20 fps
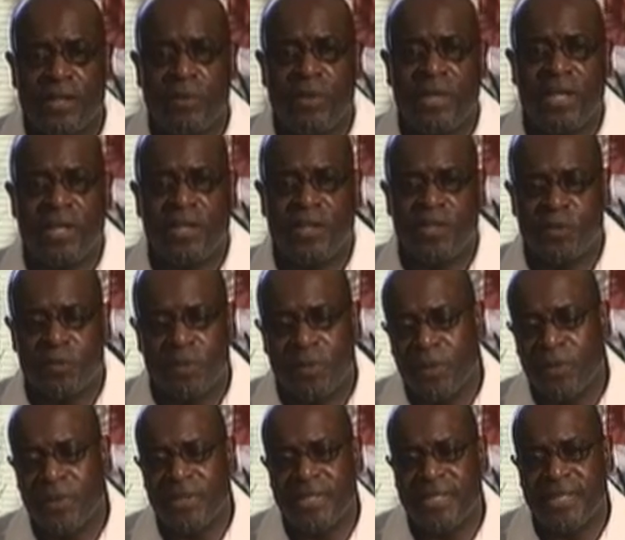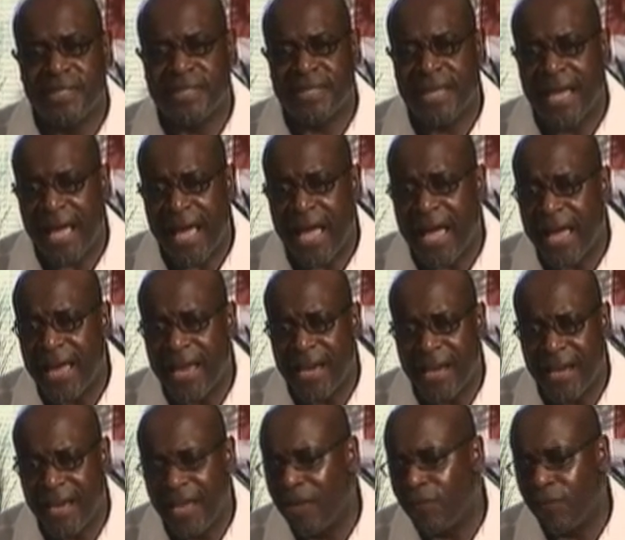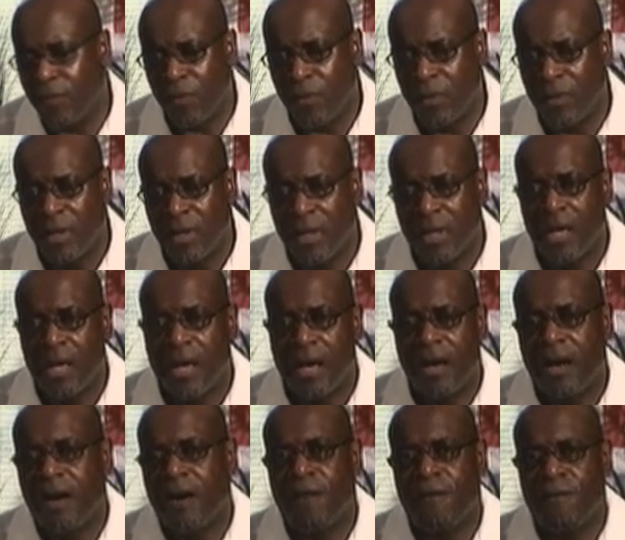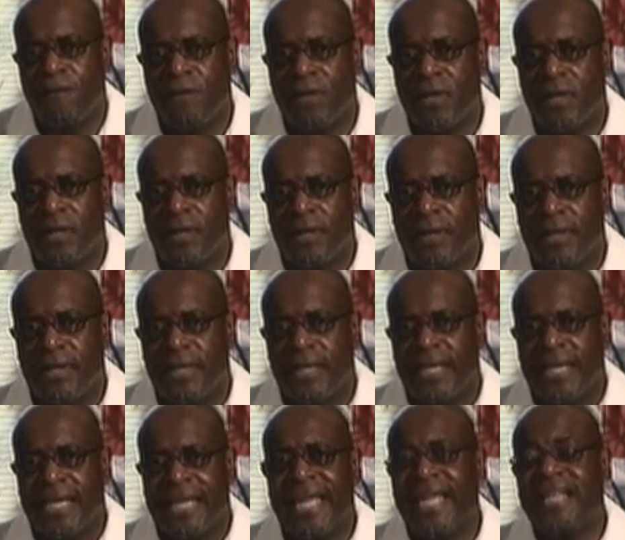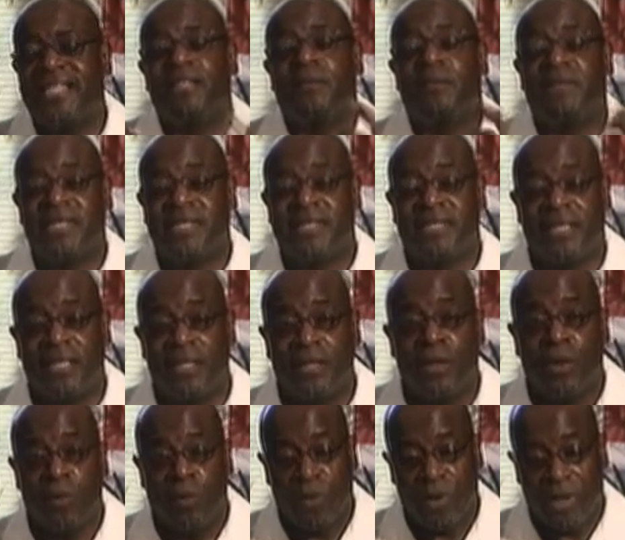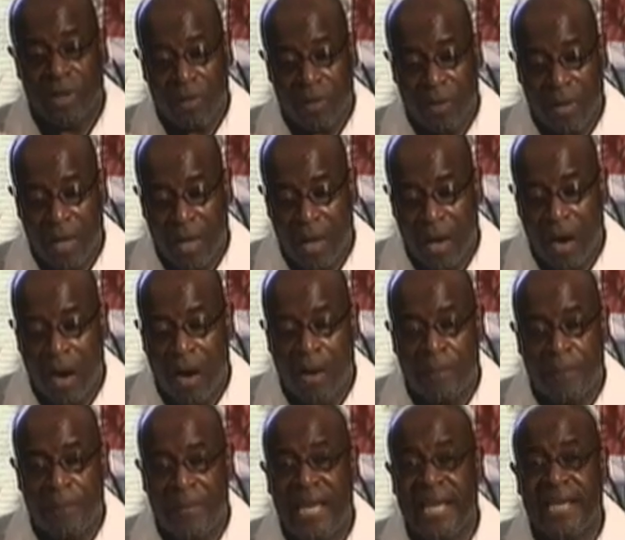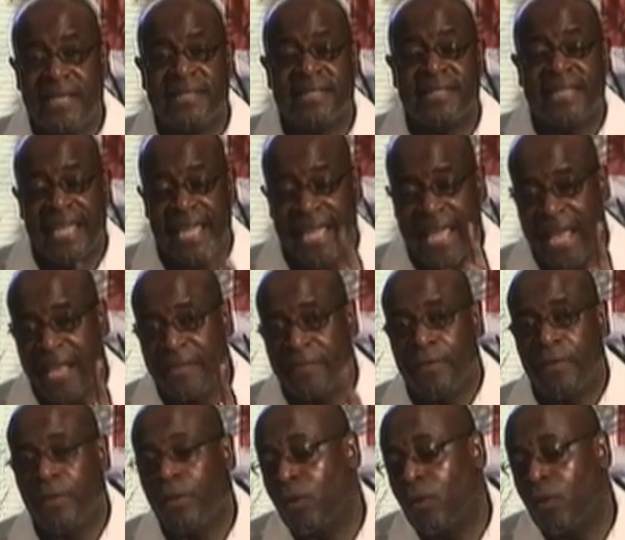that we can experience this high level of intimacy with our mates and the